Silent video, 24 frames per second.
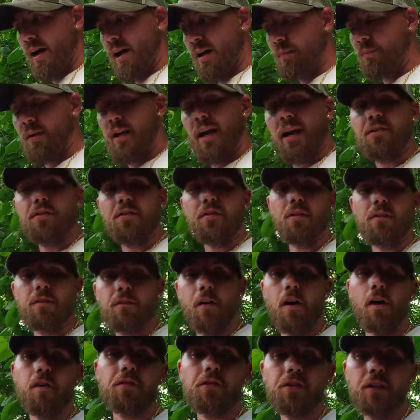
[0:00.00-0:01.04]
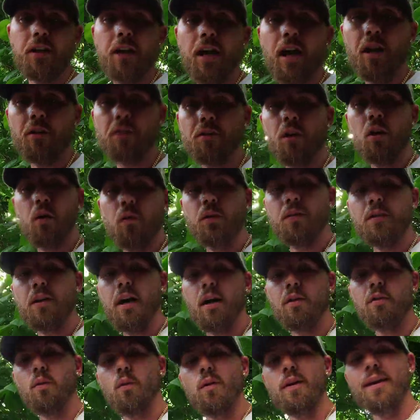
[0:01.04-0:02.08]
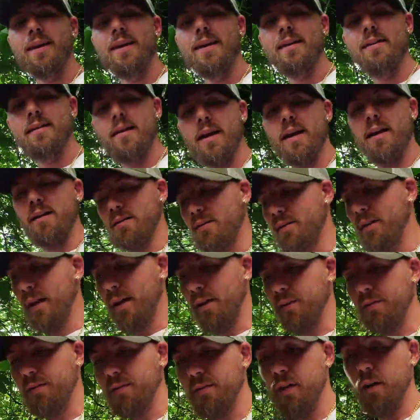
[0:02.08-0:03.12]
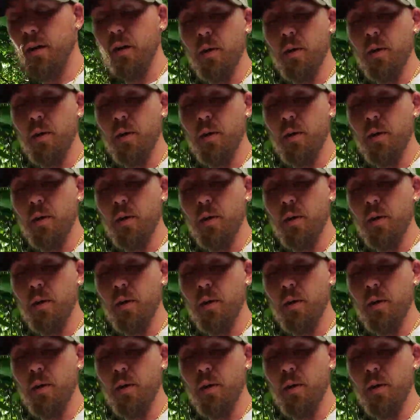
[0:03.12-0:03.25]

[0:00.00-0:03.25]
I'm guessing the first thing I'll do is I'll do a leak down test, a